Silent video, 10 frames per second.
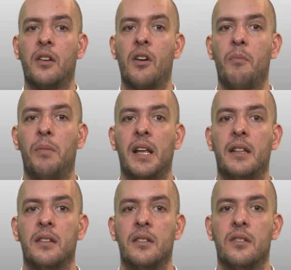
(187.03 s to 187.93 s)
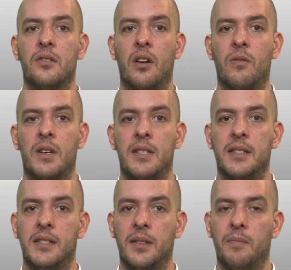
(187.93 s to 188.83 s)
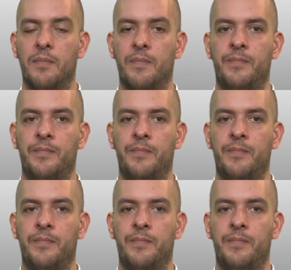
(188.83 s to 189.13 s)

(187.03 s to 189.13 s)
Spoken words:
complete software system.